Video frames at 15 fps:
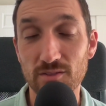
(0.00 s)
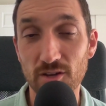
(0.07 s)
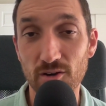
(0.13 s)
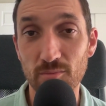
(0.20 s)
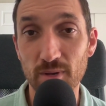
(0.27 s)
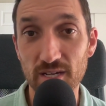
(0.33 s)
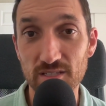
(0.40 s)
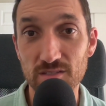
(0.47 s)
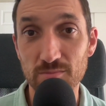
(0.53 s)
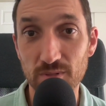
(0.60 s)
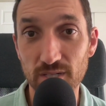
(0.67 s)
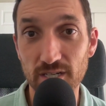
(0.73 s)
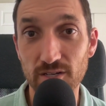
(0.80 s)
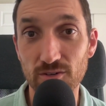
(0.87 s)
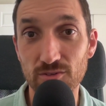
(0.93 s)
their best
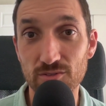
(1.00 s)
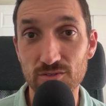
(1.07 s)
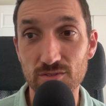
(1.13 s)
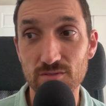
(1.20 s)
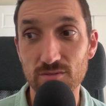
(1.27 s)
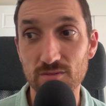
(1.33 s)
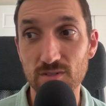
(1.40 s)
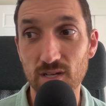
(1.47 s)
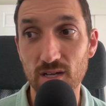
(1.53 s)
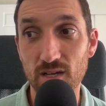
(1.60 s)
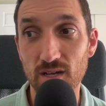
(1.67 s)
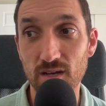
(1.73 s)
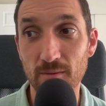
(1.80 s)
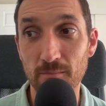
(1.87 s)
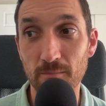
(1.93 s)
players
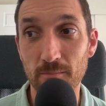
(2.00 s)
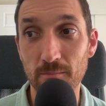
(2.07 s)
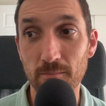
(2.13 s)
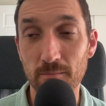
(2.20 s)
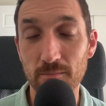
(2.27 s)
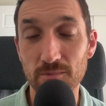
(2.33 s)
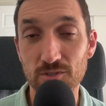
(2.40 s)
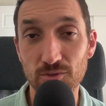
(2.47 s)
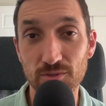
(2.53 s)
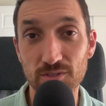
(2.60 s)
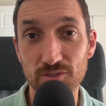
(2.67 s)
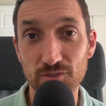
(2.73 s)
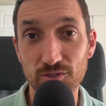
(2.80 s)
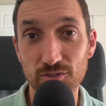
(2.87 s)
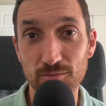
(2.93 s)

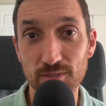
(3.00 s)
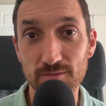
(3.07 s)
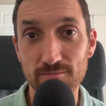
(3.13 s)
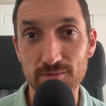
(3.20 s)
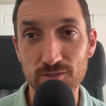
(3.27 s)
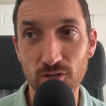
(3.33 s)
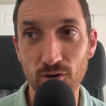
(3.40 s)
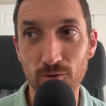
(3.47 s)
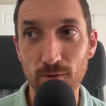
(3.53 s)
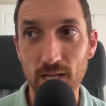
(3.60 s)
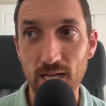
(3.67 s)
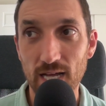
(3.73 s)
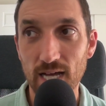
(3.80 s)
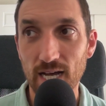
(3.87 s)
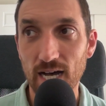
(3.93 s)
during the tournament. So
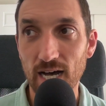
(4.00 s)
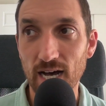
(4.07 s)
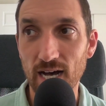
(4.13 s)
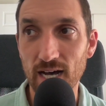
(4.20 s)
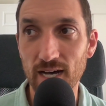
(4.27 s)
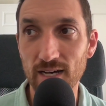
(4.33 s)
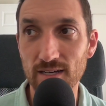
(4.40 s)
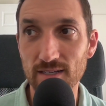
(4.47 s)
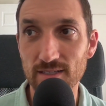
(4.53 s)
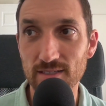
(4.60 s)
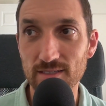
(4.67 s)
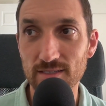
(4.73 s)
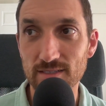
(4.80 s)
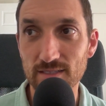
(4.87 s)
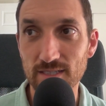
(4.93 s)

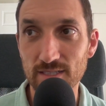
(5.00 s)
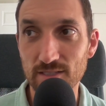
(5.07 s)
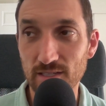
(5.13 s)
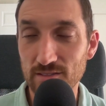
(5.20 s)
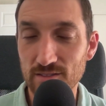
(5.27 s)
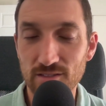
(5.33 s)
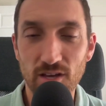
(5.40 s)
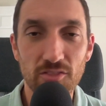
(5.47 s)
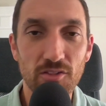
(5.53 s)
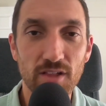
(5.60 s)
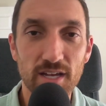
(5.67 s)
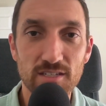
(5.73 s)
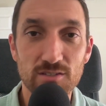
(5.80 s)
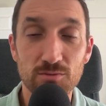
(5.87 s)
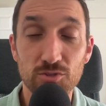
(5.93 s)

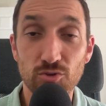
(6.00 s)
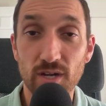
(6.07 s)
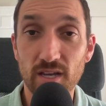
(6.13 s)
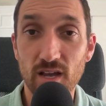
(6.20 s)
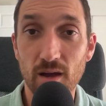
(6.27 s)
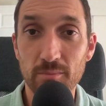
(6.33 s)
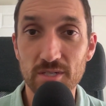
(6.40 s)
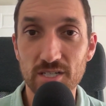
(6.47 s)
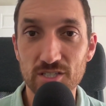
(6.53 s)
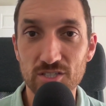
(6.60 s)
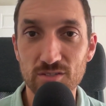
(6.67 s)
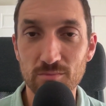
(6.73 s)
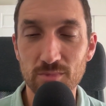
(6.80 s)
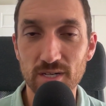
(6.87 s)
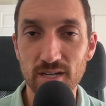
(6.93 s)
nonetheless, it was great
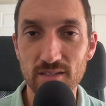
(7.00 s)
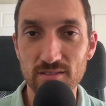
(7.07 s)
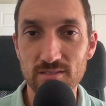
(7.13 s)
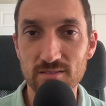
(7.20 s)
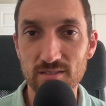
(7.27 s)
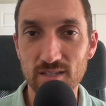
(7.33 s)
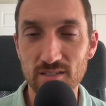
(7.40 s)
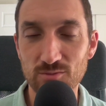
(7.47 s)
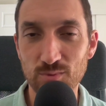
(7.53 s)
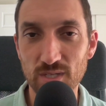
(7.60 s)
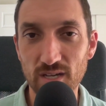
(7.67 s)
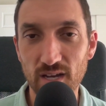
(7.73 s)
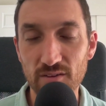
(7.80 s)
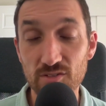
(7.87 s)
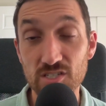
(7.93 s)
competition. But as we
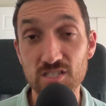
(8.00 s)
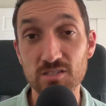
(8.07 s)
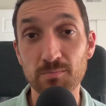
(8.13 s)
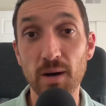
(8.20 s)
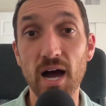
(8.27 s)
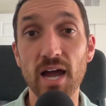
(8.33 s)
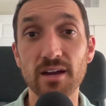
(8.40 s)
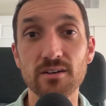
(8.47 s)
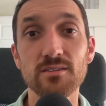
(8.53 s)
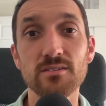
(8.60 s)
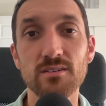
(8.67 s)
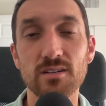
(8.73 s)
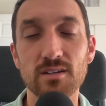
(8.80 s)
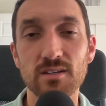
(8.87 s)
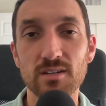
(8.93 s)
kind of
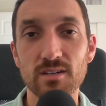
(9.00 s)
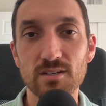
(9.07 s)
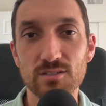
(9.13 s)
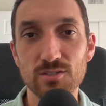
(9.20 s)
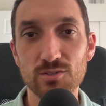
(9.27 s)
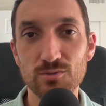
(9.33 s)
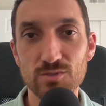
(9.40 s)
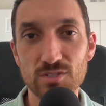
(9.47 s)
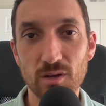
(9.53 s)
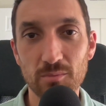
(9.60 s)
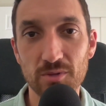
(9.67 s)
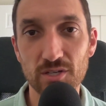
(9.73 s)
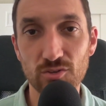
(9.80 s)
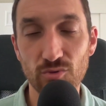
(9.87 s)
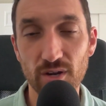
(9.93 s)
aspire to
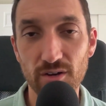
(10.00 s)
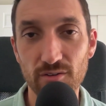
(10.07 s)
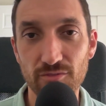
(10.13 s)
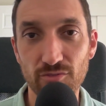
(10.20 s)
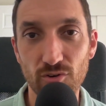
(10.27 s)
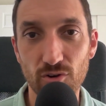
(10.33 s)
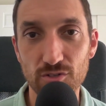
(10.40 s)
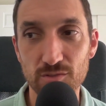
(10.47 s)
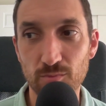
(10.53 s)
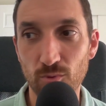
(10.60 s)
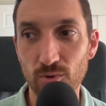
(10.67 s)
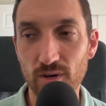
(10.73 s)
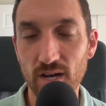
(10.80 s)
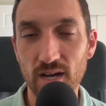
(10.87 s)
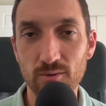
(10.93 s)
something greater for our
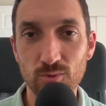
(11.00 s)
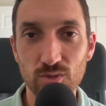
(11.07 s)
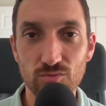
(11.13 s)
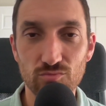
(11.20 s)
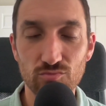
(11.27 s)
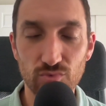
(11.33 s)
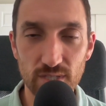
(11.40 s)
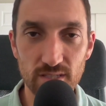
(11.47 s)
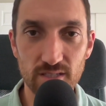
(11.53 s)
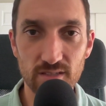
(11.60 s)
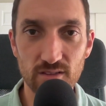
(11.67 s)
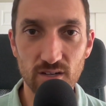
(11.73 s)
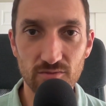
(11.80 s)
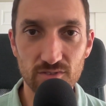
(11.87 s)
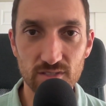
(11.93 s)
sport, I would really
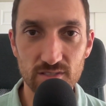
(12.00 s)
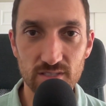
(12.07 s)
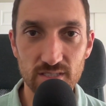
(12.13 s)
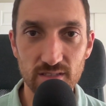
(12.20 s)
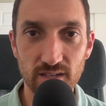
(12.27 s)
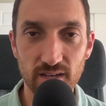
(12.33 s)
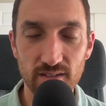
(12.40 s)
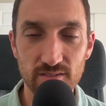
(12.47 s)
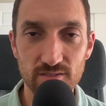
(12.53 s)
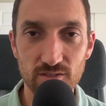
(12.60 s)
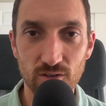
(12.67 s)
love to see that.